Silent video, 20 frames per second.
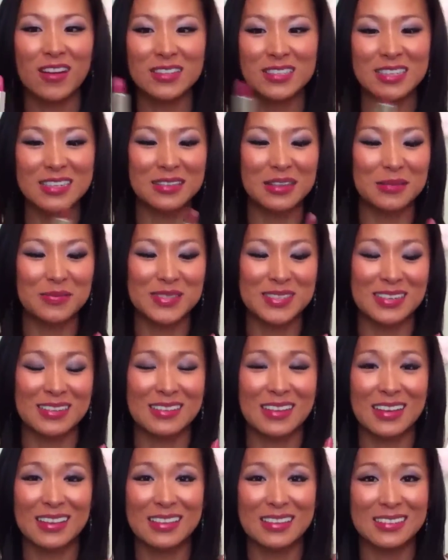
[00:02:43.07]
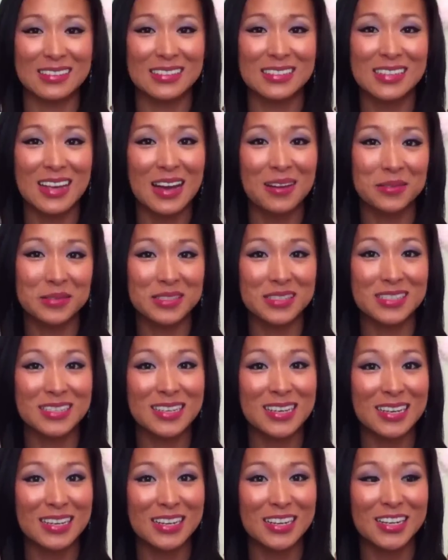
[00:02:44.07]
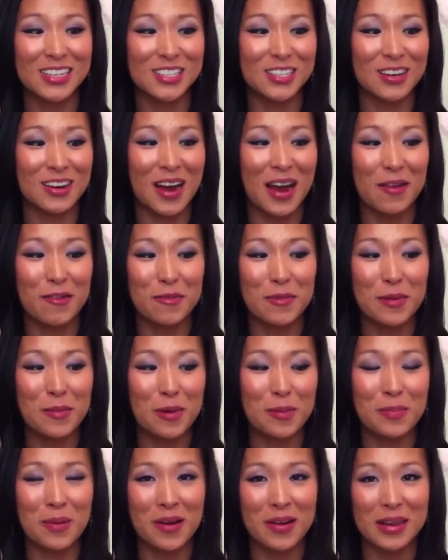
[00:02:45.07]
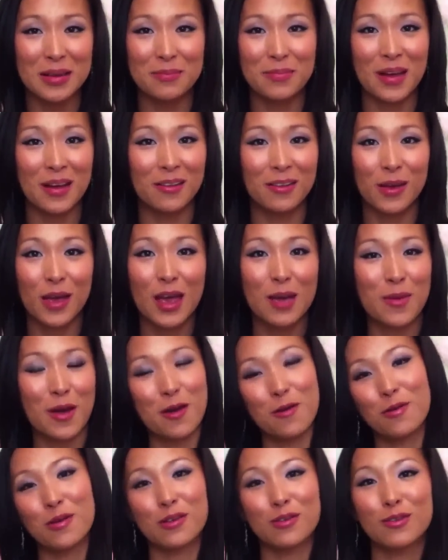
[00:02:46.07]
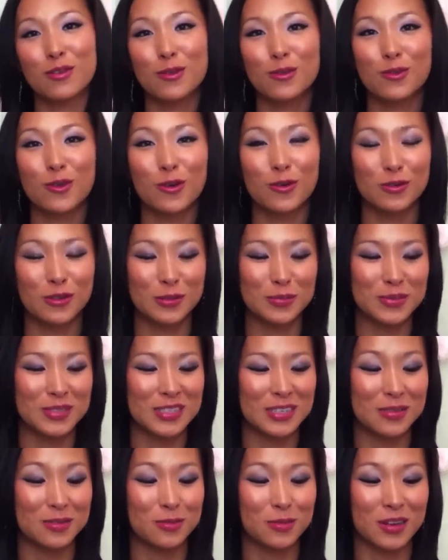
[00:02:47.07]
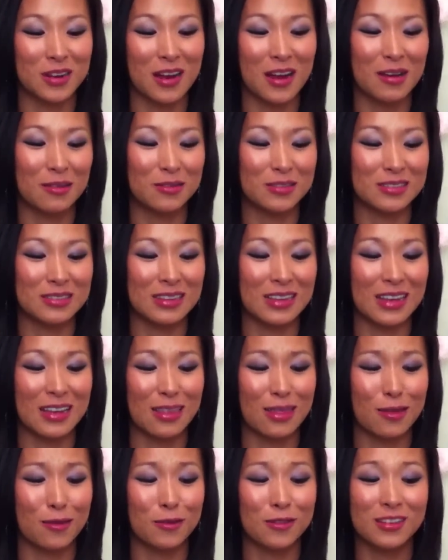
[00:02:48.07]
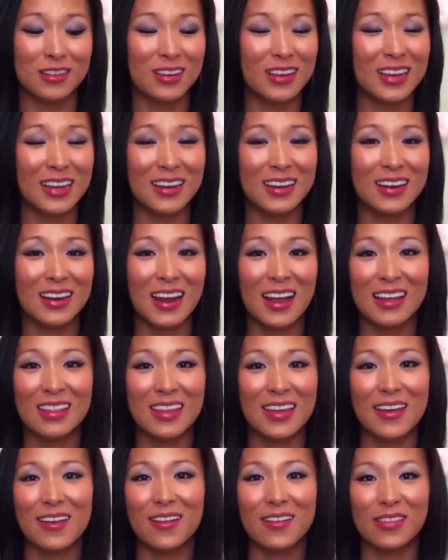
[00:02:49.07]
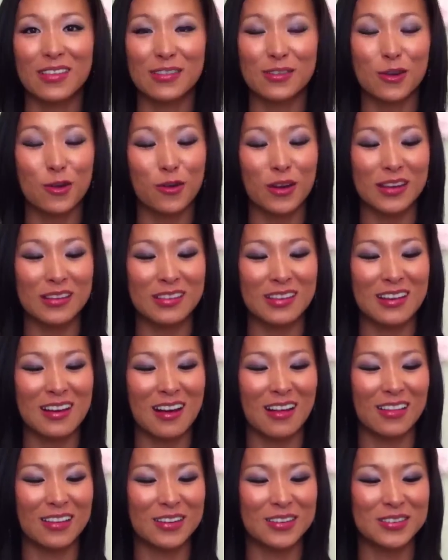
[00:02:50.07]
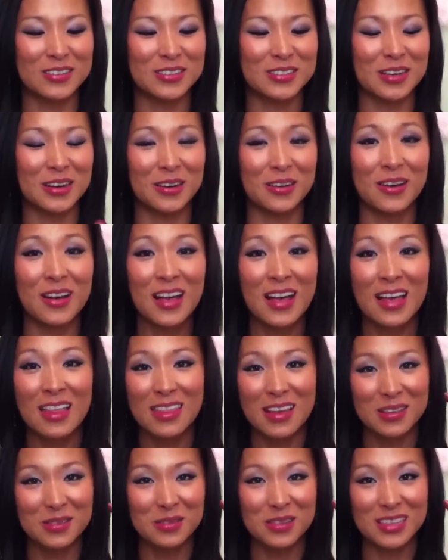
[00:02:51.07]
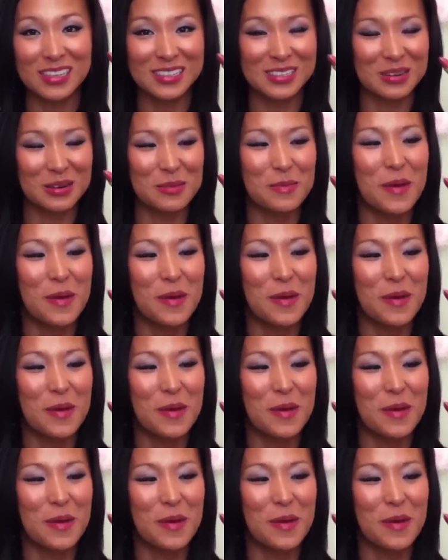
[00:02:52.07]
not seen lipstick like this since I was a teenager. I remember Bonne Bell came out with two-tone lipsticks when I was like 13 and they had all these crazy colors so that's what this